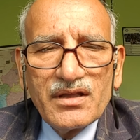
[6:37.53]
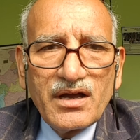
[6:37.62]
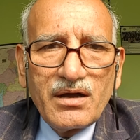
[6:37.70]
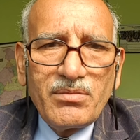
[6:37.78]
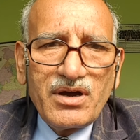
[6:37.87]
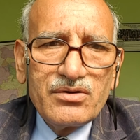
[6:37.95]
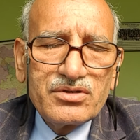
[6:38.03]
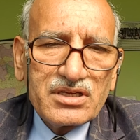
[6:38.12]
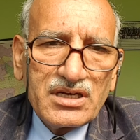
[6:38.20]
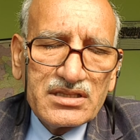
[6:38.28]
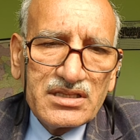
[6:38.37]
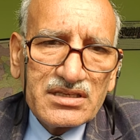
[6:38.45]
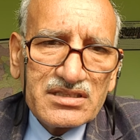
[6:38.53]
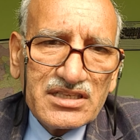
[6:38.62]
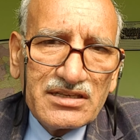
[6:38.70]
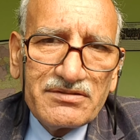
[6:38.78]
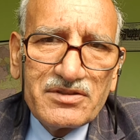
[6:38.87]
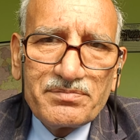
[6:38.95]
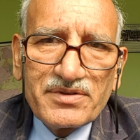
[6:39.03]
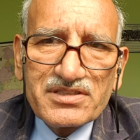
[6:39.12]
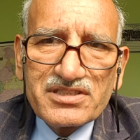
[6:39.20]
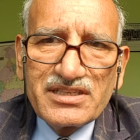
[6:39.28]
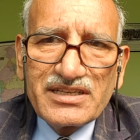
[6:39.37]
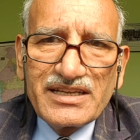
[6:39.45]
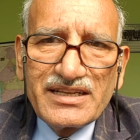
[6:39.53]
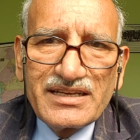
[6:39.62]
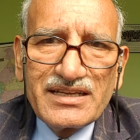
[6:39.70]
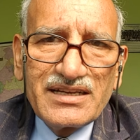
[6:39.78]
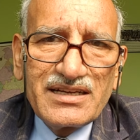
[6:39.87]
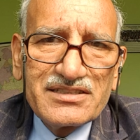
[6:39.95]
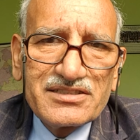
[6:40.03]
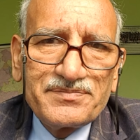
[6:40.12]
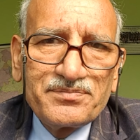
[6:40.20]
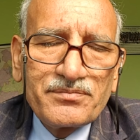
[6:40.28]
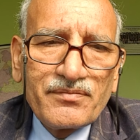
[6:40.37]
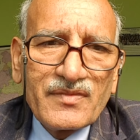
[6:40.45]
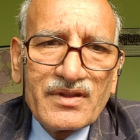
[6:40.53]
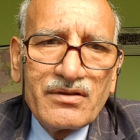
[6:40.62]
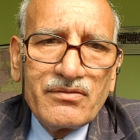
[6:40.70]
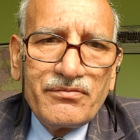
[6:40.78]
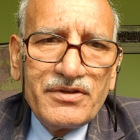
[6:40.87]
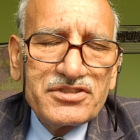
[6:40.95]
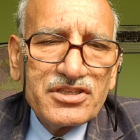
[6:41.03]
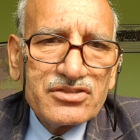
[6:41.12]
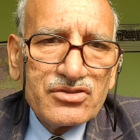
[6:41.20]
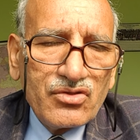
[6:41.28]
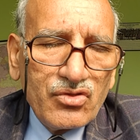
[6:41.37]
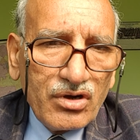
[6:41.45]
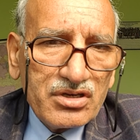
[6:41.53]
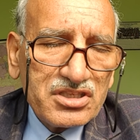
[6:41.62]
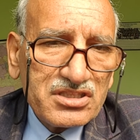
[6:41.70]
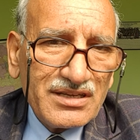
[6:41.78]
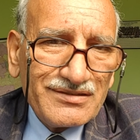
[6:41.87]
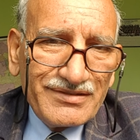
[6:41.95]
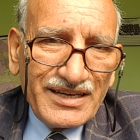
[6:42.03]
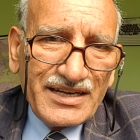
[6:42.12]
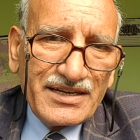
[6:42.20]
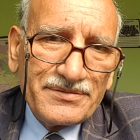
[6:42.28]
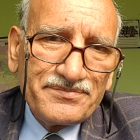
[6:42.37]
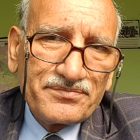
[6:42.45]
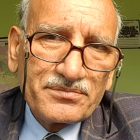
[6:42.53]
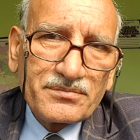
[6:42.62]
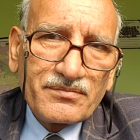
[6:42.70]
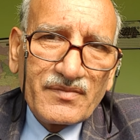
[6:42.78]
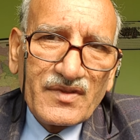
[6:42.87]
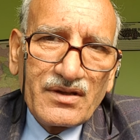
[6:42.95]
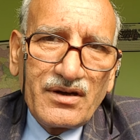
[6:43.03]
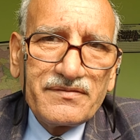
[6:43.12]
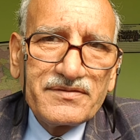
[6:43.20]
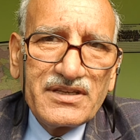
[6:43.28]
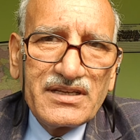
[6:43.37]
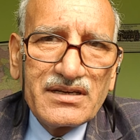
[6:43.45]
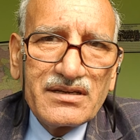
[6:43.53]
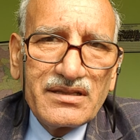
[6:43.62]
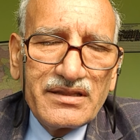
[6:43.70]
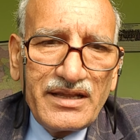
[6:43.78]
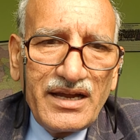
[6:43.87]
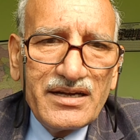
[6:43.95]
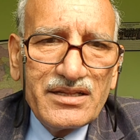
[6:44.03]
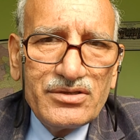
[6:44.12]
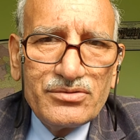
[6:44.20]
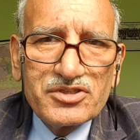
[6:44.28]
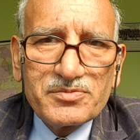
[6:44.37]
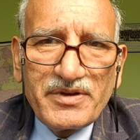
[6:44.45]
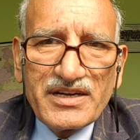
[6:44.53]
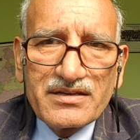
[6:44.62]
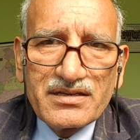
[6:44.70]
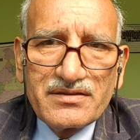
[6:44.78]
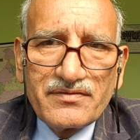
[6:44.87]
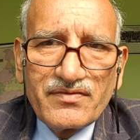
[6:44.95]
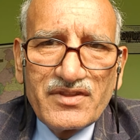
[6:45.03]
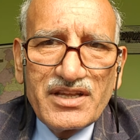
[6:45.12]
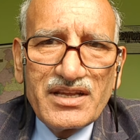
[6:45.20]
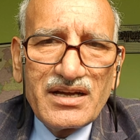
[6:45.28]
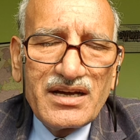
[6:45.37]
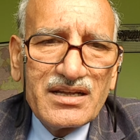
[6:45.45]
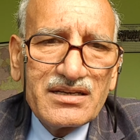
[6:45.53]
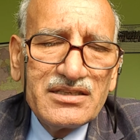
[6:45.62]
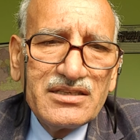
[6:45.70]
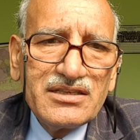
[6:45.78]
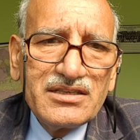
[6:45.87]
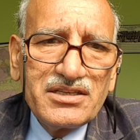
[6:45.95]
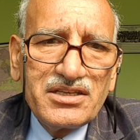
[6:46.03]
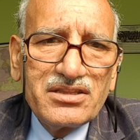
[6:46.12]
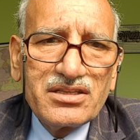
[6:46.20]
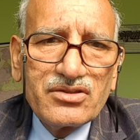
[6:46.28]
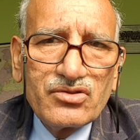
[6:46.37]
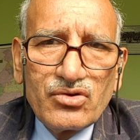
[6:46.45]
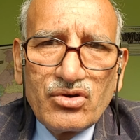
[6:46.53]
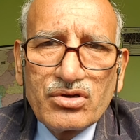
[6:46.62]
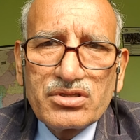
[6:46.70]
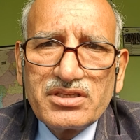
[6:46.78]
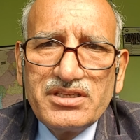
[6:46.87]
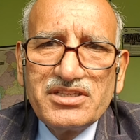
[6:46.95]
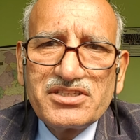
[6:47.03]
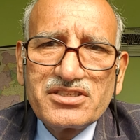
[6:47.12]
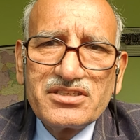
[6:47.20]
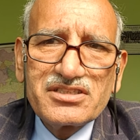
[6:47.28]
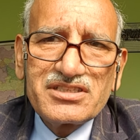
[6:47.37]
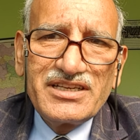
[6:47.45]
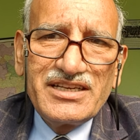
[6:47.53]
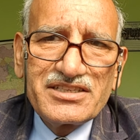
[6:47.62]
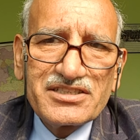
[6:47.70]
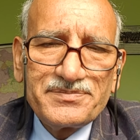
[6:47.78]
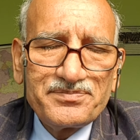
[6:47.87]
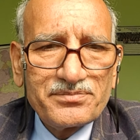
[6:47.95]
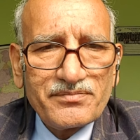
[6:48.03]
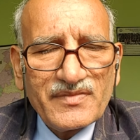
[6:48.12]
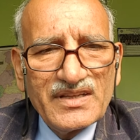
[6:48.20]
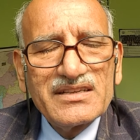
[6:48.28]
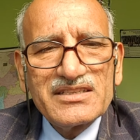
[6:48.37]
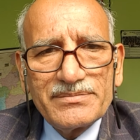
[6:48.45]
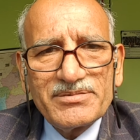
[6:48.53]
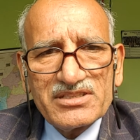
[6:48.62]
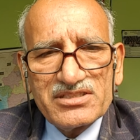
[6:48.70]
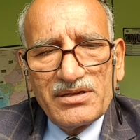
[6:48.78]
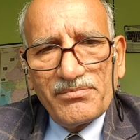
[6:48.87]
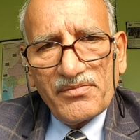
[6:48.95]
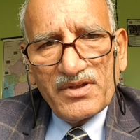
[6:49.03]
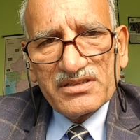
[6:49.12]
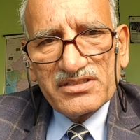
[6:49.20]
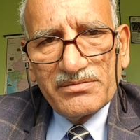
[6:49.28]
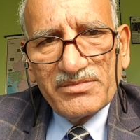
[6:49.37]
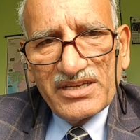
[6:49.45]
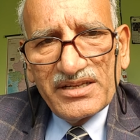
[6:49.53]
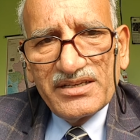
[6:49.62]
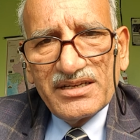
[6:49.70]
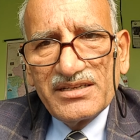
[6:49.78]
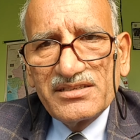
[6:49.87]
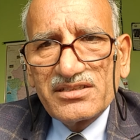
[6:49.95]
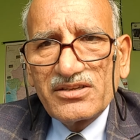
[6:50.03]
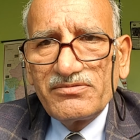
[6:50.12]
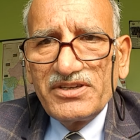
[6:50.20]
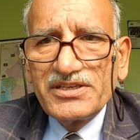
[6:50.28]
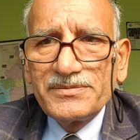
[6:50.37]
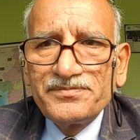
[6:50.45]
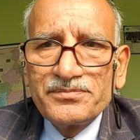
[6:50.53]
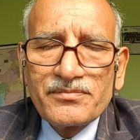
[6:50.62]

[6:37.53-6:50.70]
About other 7% areas which is not surveyed of their land use pattern, they are in the northeastern states except Assam. Assam area is surveyed.